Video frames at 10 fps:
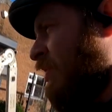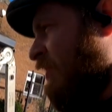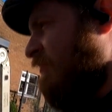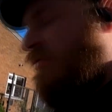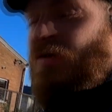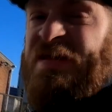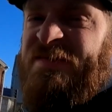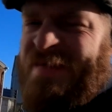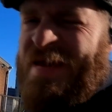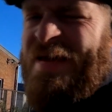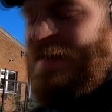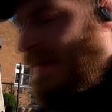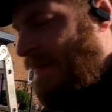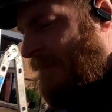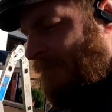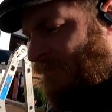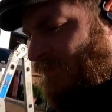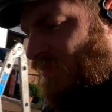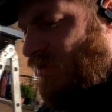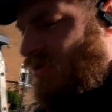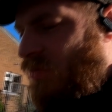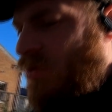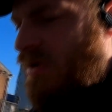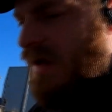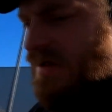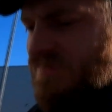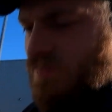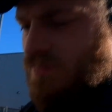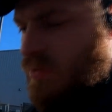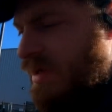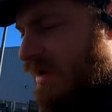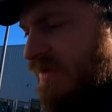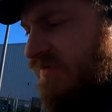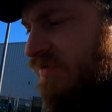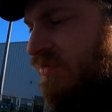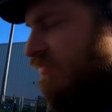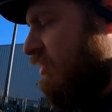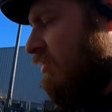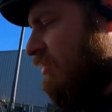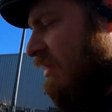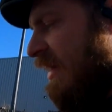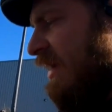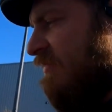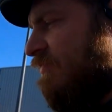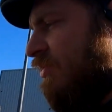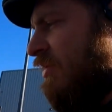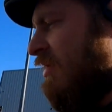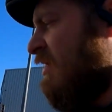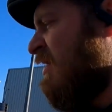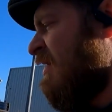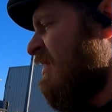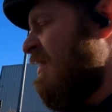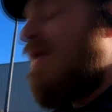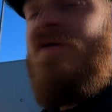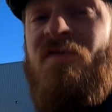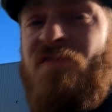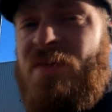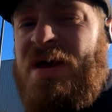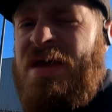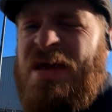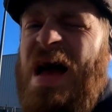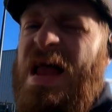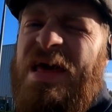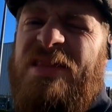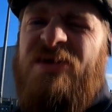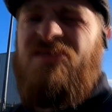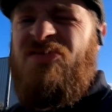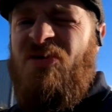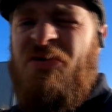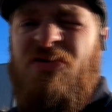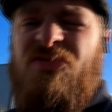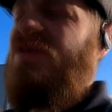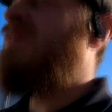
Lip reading: because they're a lot easier. They don't work as well as some of the really good clays, but for me, I like these, so I use